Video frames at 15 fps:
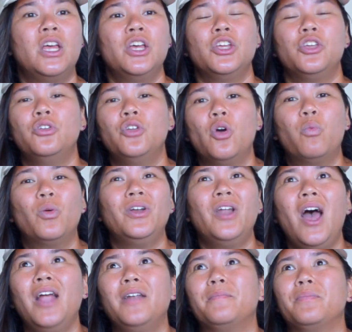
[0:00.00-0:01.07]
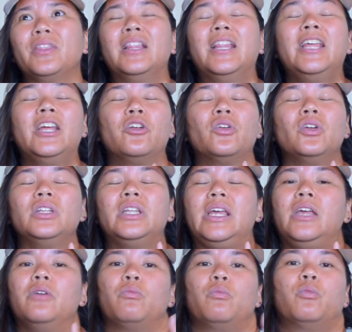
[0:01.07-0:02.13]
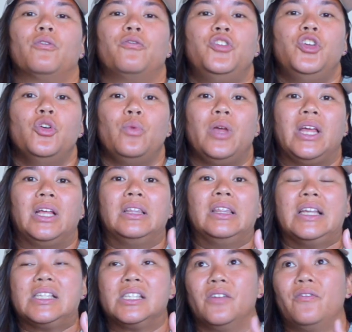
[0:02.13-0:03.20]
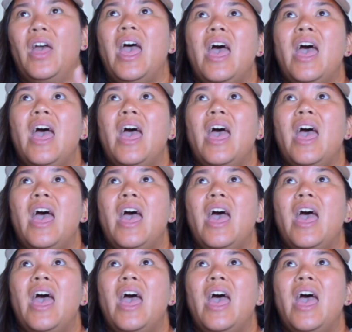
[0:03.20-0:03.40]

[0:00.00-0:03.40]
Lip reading: We're not literally reviewing lists of